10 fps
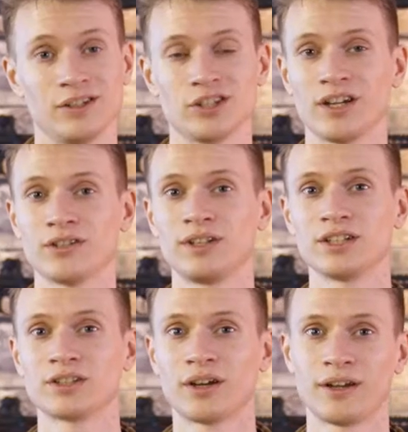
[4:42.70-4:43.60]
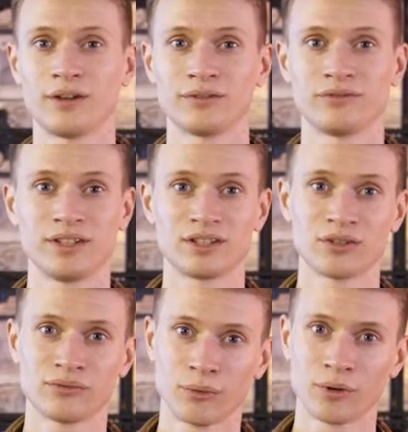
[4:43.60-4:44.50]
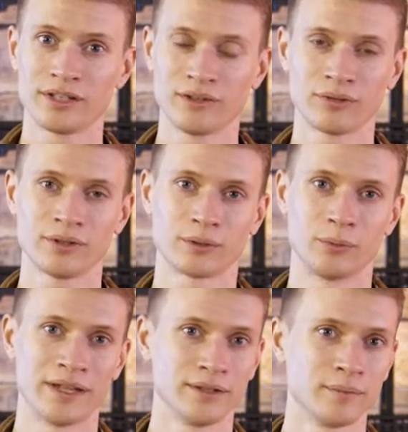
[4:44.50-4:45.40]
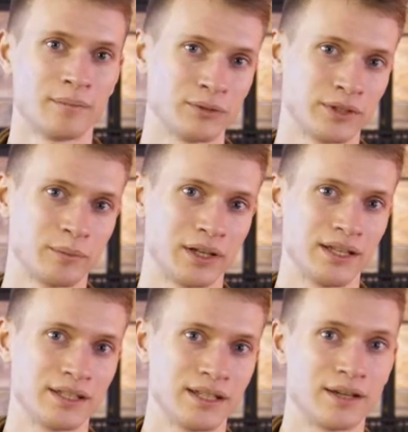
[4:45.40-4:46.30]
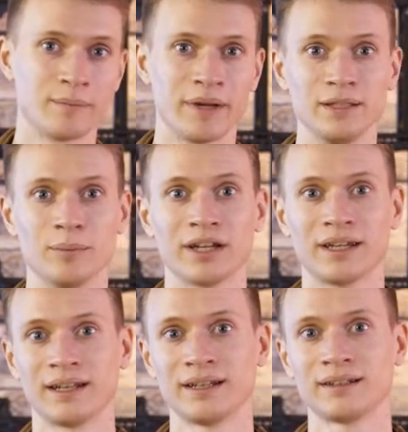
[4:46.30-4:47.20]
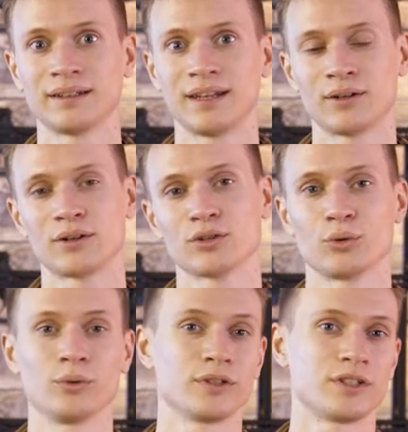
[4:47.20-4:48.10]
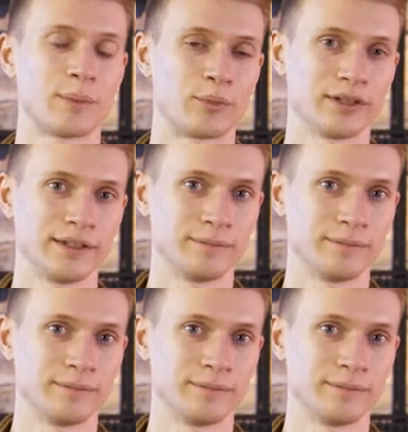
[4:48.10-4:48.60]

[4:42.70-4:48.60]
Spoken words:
size of this cutout fits 4 different red dot mounting plates that are made by Canik and are sold separately.